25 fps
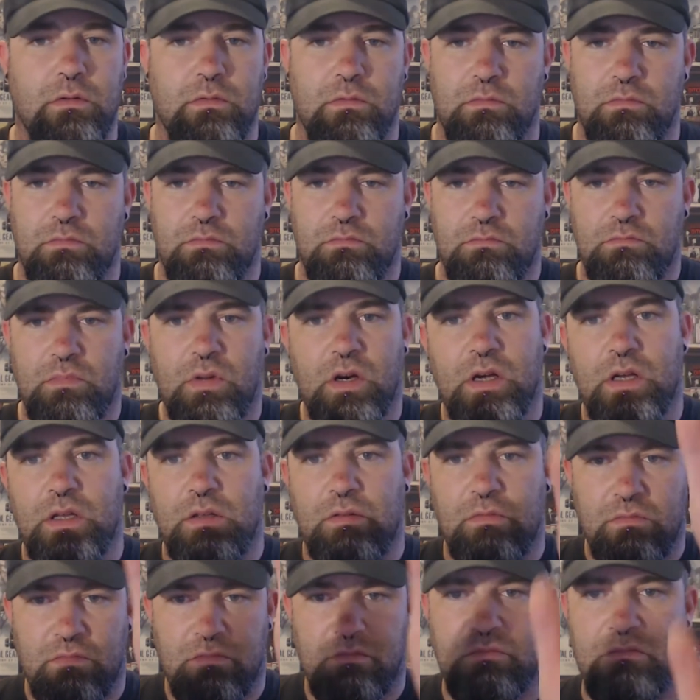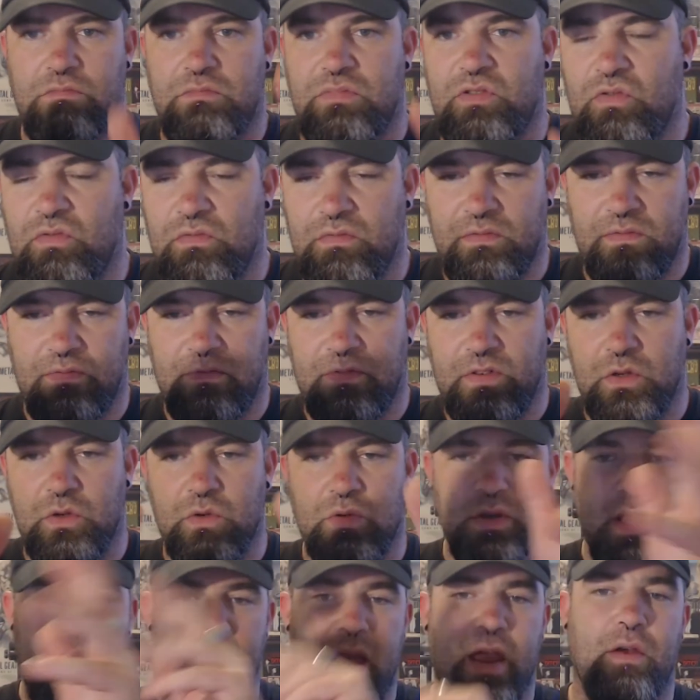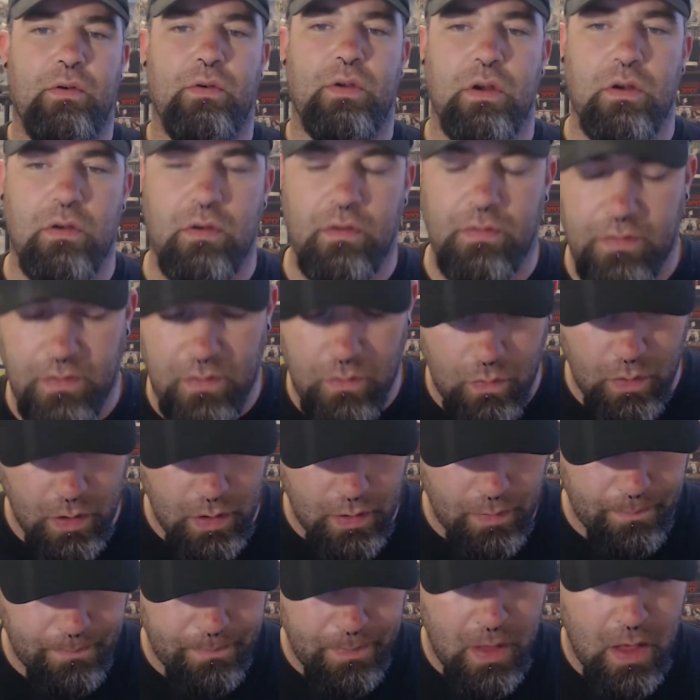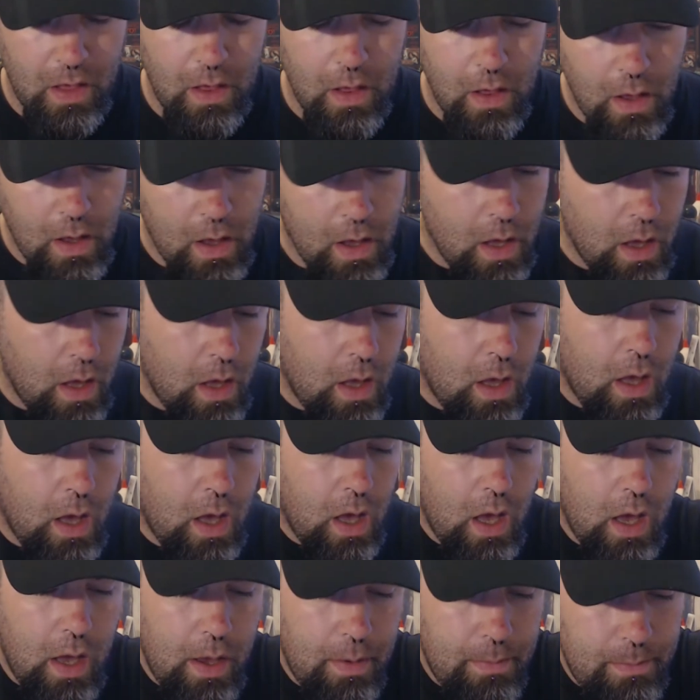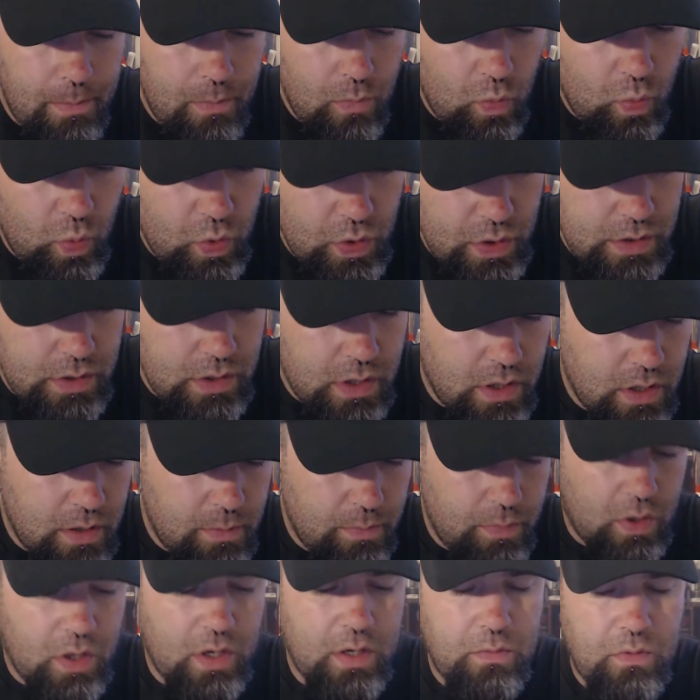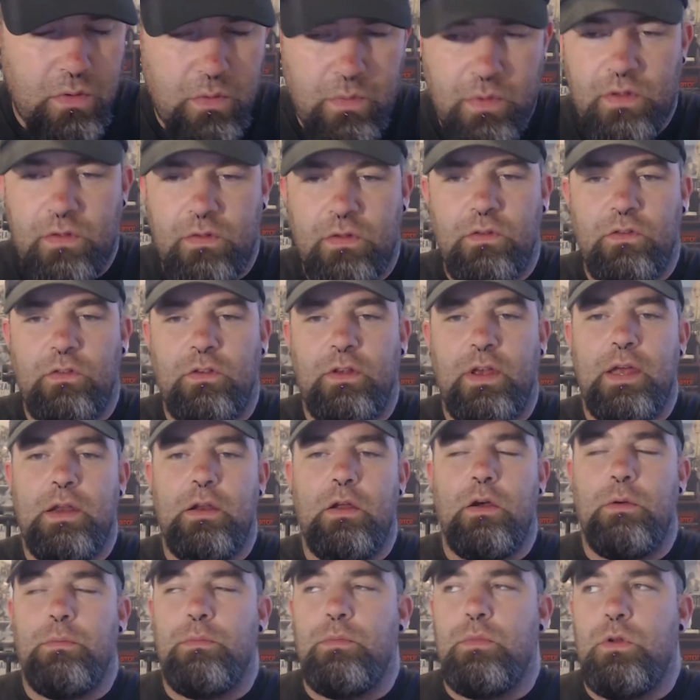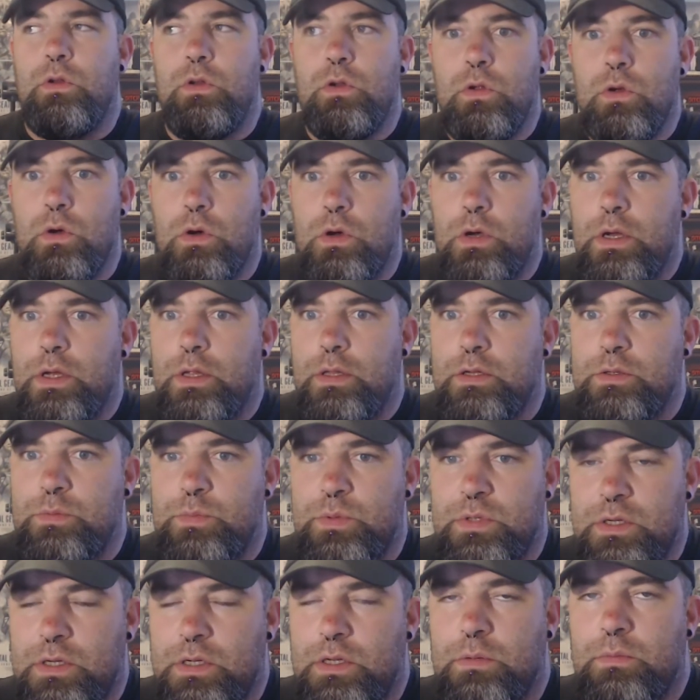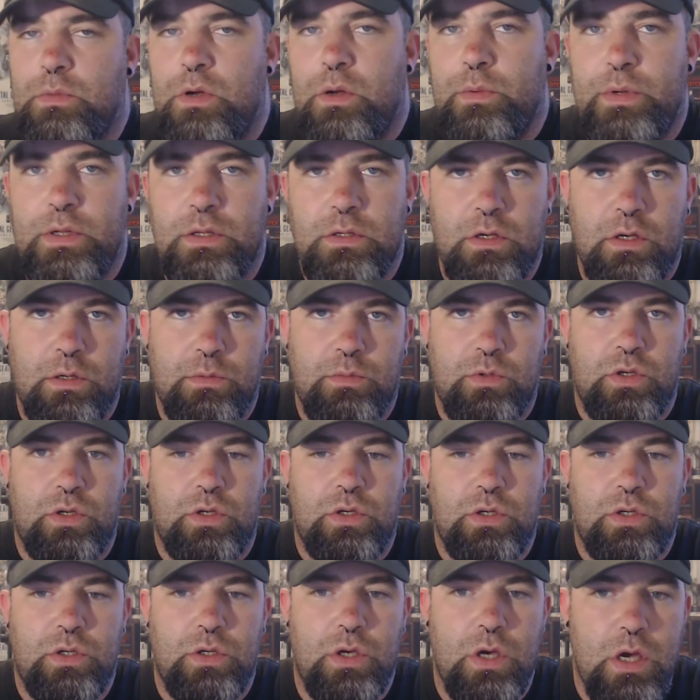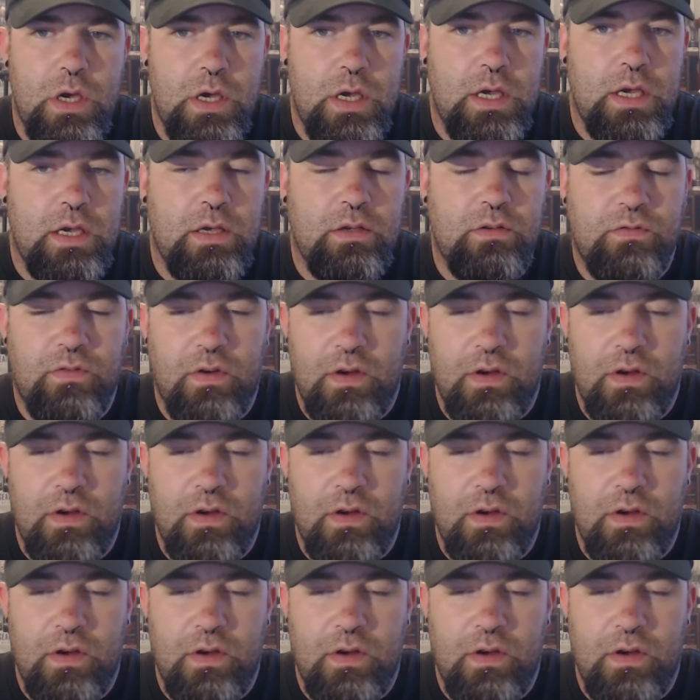my sort of user area, if you will. Would I buy Prometheus again? I'm not at this particular moment in time sure. It is very